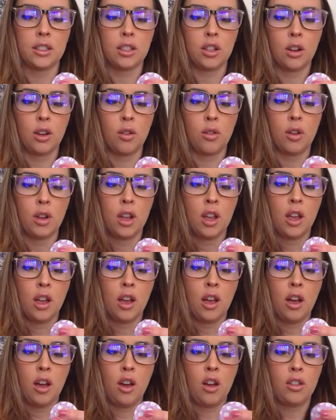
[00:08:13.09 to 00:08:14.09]
So
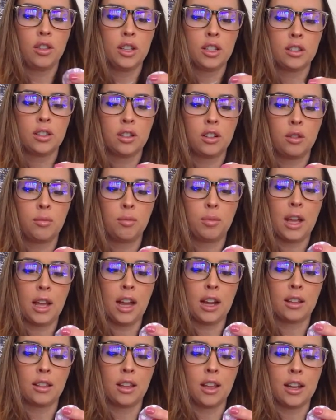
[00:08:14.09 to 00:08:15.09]
all these little
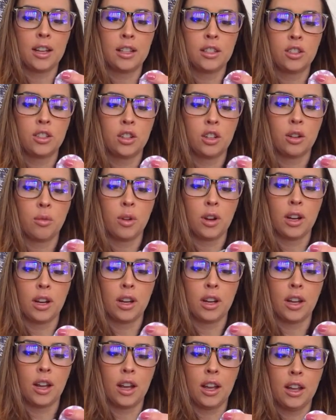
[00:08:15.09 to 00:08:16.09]
black lines you're going to want to
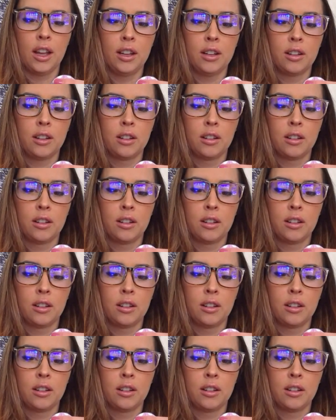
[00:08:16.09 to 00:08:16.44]
cut.